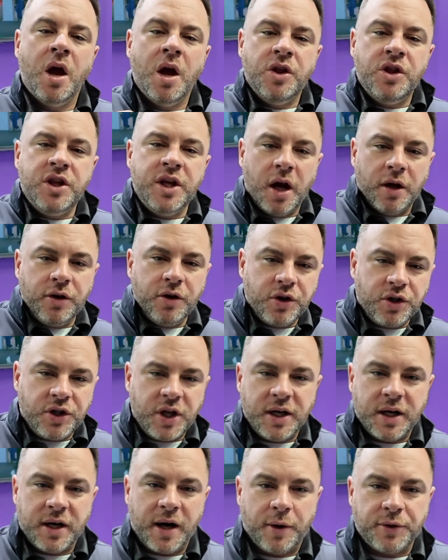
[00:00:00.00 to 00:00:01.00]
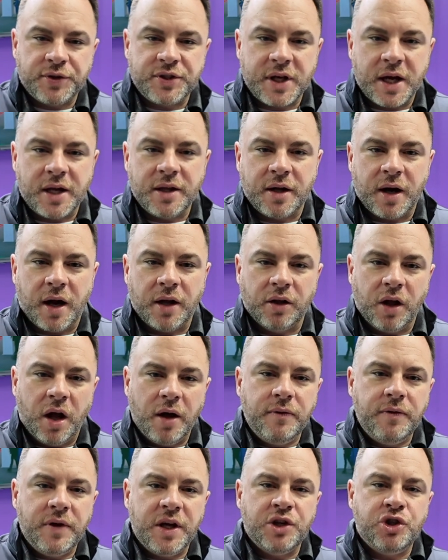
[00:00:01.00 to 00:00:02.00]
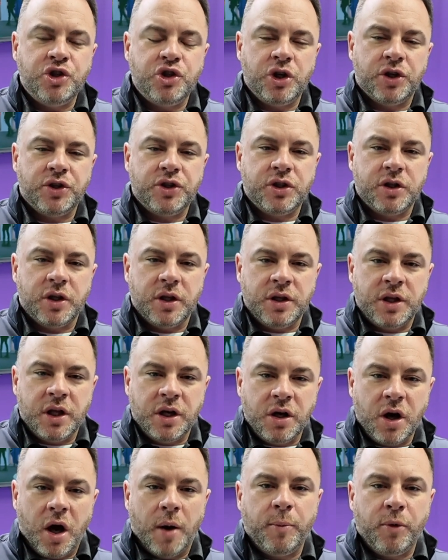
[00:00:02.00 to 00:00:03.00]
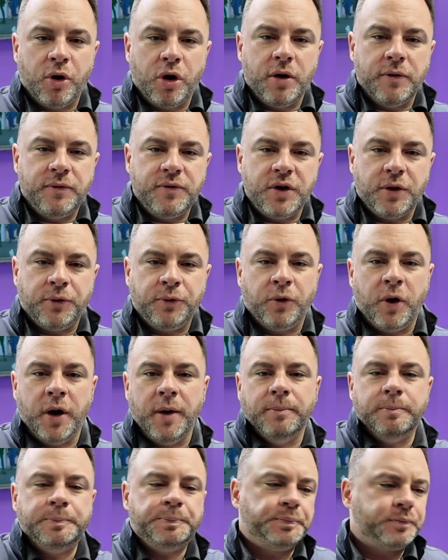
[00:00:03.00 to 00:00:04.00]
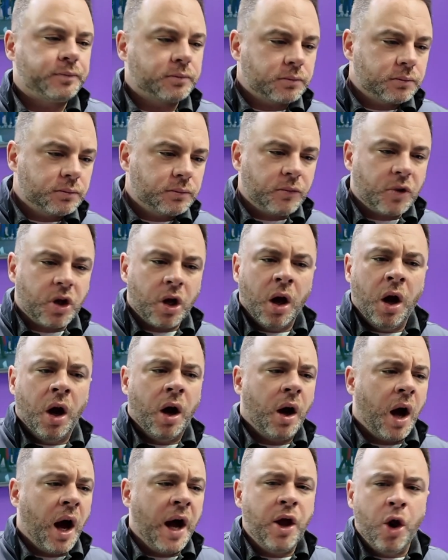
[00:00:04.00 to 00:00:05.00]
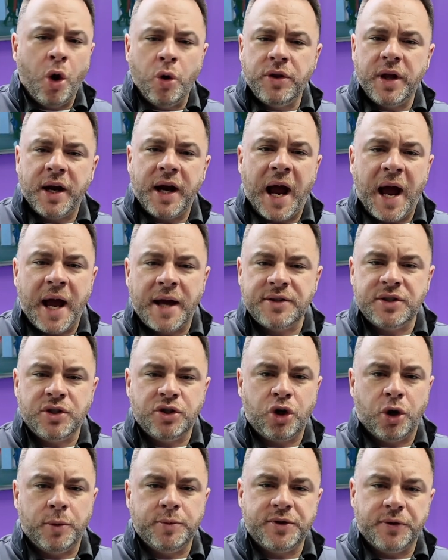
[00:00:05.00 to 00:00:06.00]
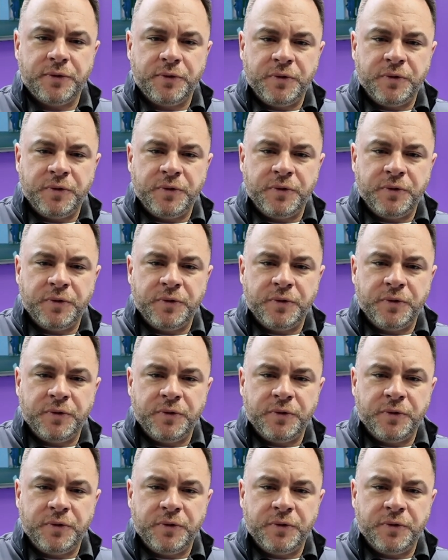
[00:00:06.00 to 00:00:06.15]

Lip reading: The other thing that I'll say that I love is just the number of different I/O that it has in terms of